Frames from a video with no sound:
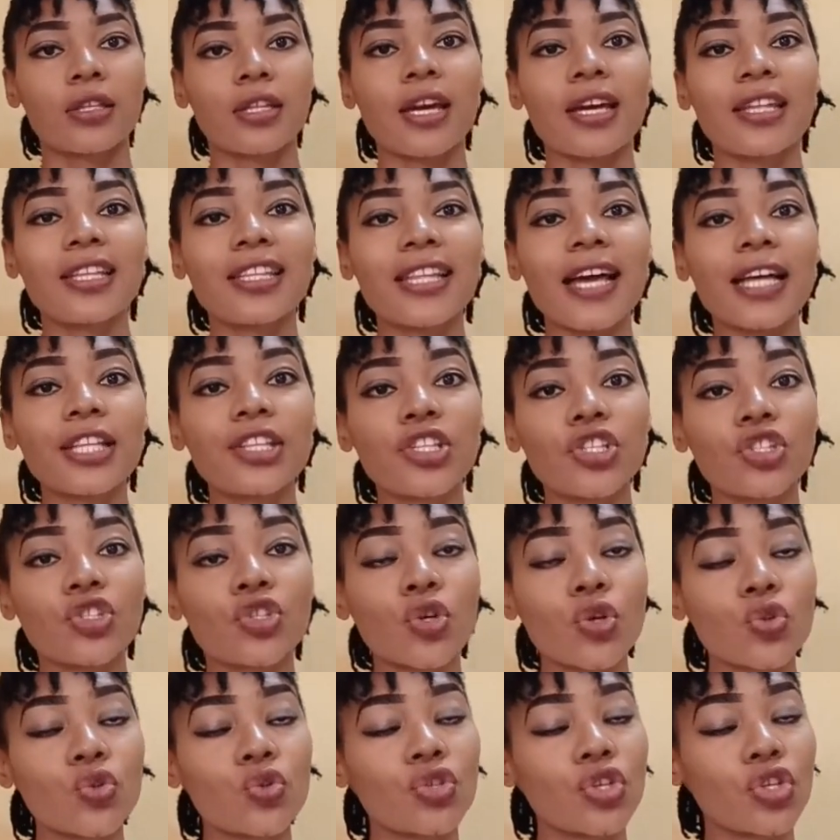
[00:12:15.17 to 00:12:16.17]
Then in
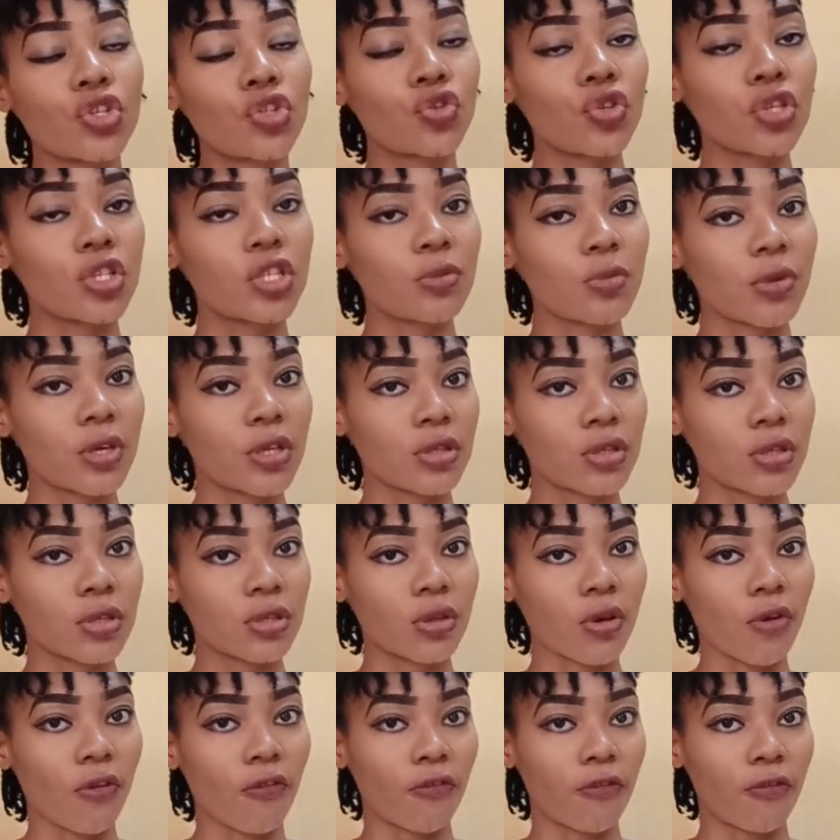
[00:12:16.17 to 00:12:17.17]
addition to the
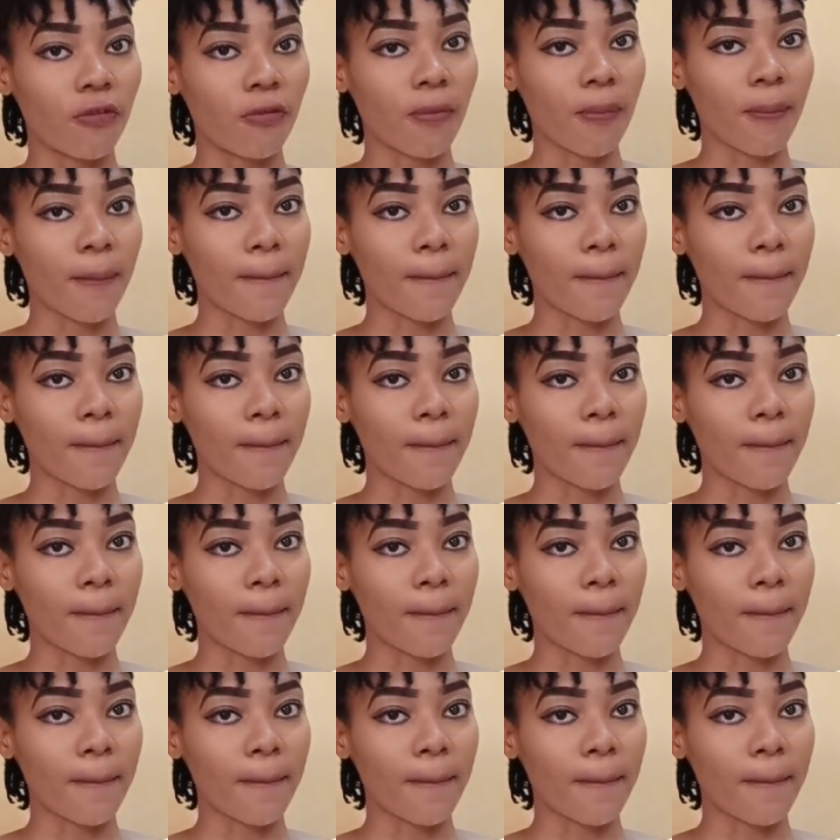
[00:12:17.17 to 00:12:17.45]
treatments of